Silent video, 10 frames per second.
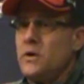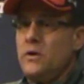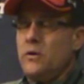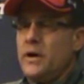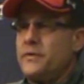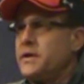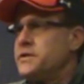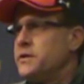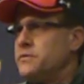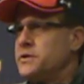You know, I think
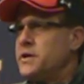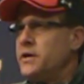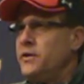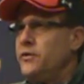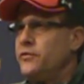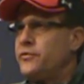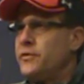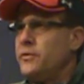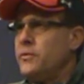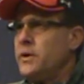so. Just getting used
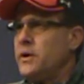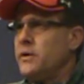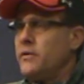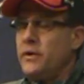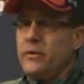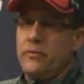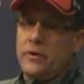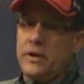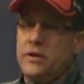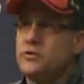to,
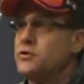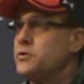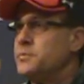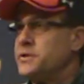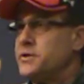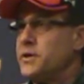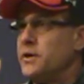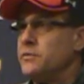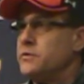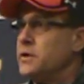getting used to their position
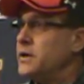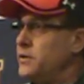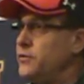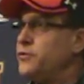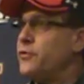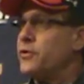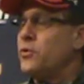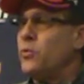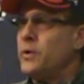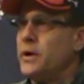coach, getting used to their
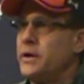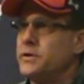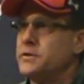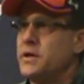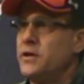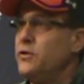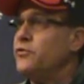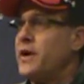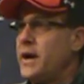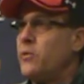coordinators, getting
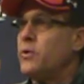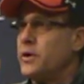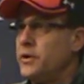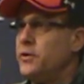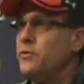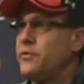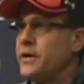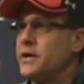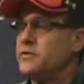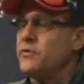used to how we're going to do
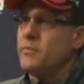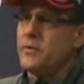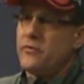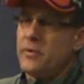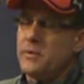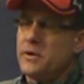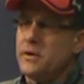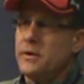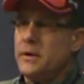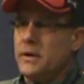things from
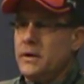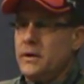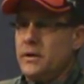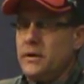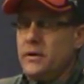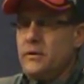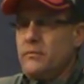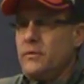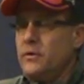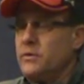a
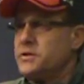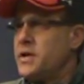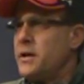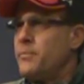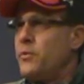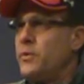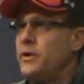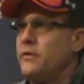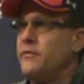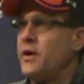
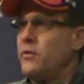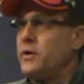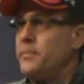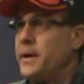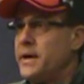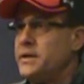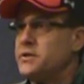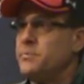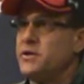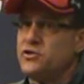standpoint of not only
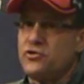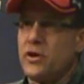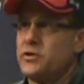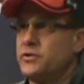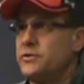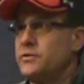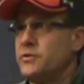pace but structure.